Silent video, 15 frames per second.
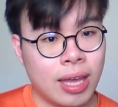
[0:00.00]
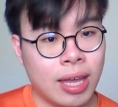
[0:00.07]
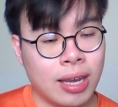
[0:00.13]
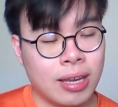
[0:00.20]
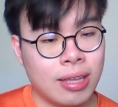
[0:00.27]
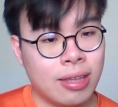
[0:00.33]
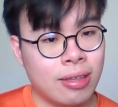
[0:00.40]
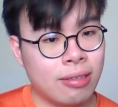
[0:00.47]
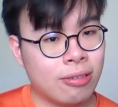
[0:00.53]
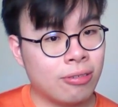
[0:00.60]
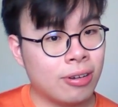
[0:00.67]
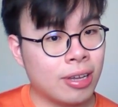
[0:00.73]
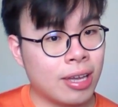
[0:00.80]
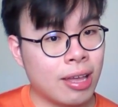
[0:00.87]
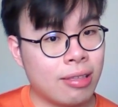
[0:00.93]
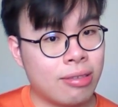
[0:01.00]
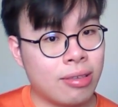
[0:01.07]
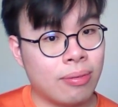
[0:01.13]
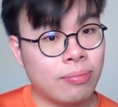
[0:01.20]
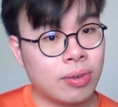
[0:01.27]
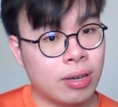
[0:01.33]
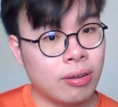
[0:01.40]
and he's gonna get
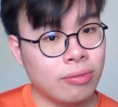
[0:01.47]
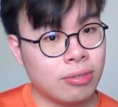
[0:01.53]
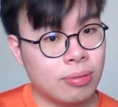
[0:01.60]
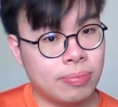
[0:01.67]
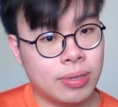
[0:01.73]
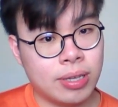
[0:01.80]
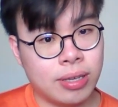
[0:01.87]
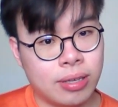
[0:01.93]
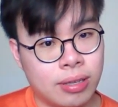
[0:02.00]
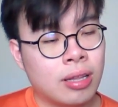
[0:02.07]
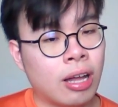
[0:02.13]
some counterplay.